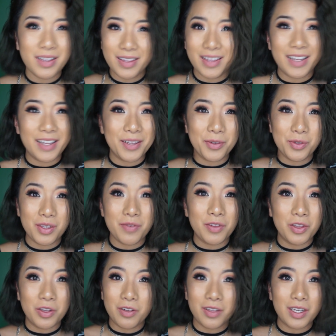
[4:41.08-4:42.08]
that those
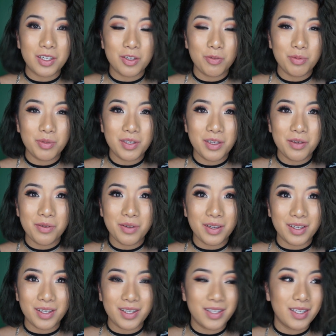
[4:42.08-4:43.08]
even look like dupes to you,
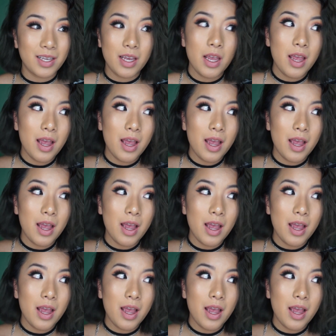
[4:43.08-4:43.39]
because